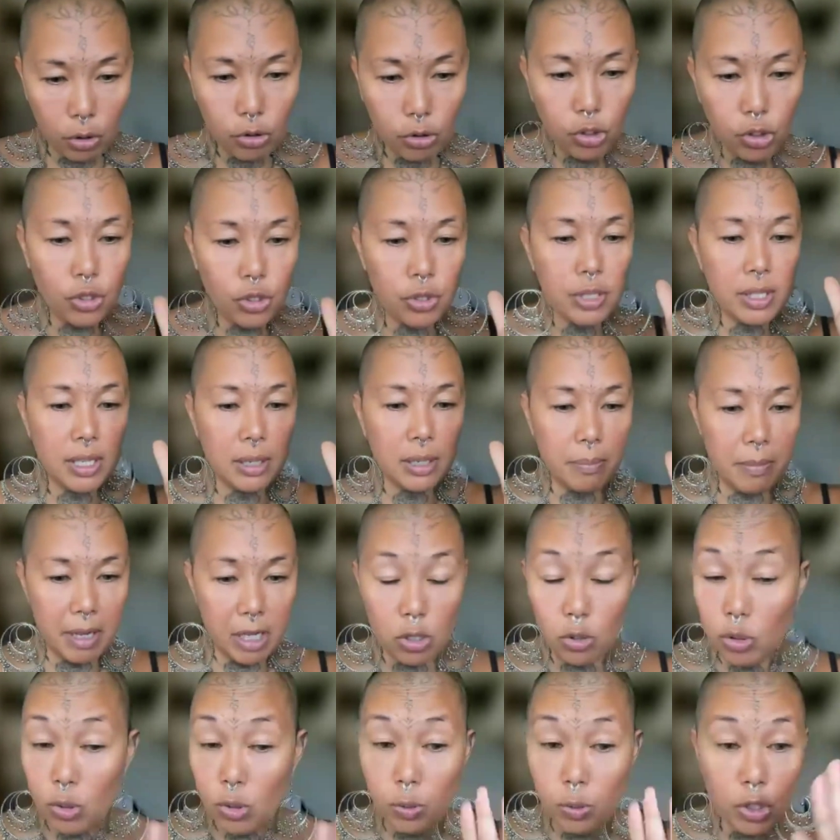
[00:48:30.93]
coaches
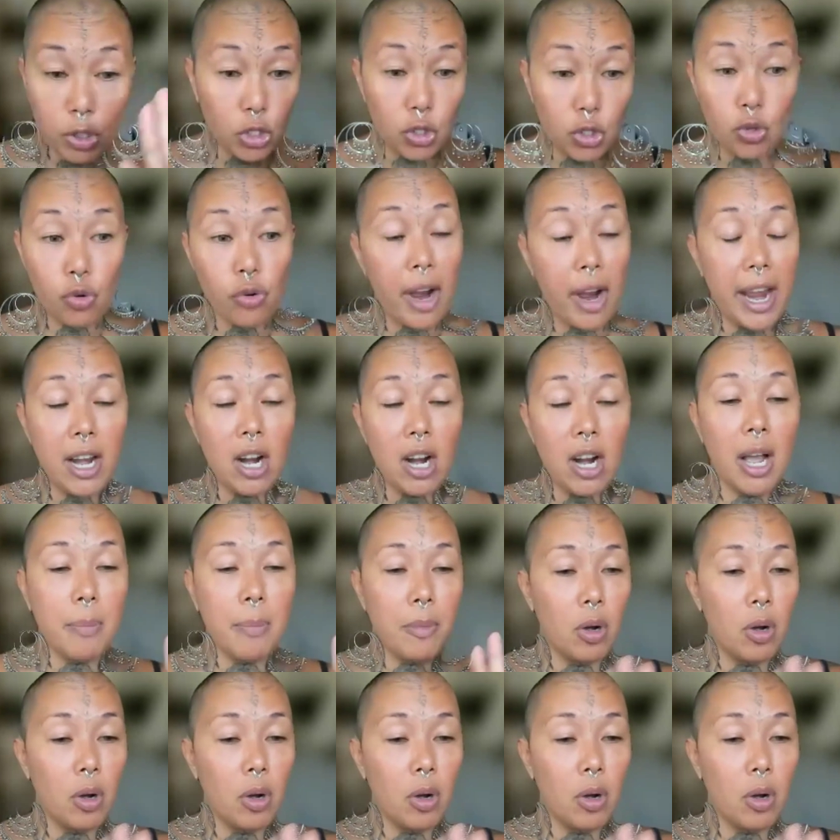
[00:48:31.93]
and mentors, which is great.